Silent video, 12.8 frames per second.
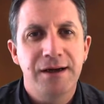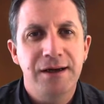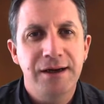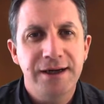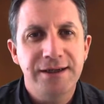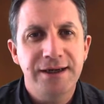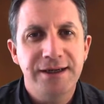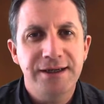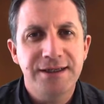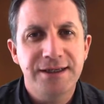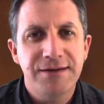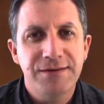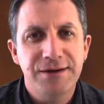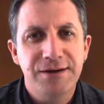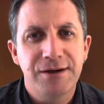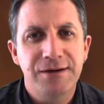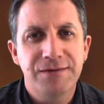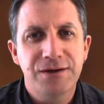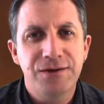In 1987,
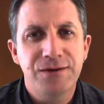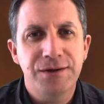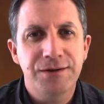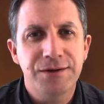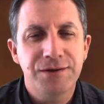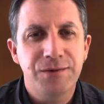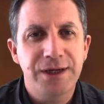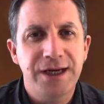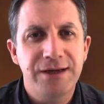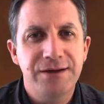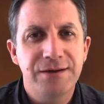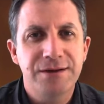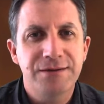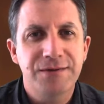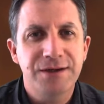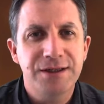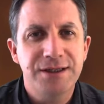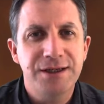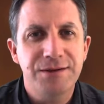after 228 years of
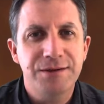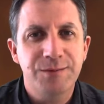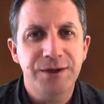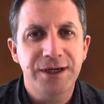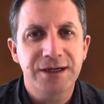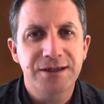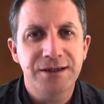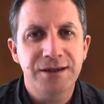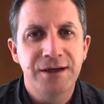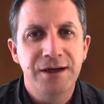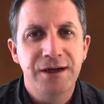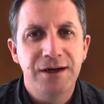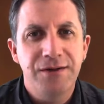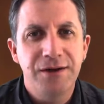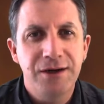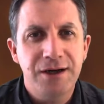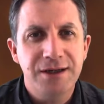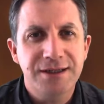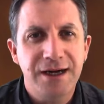continuous production, the
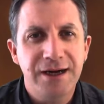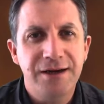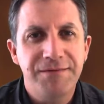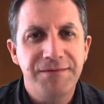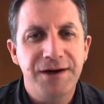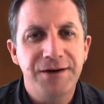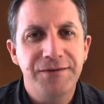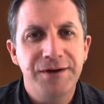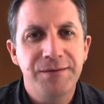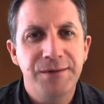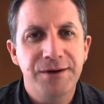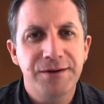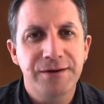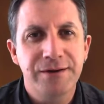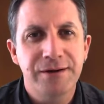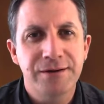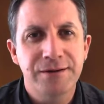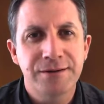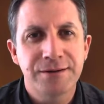last iron foundry in Merthyr
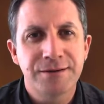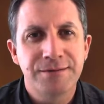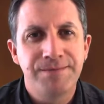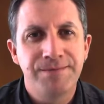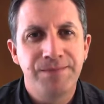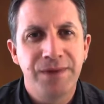closed.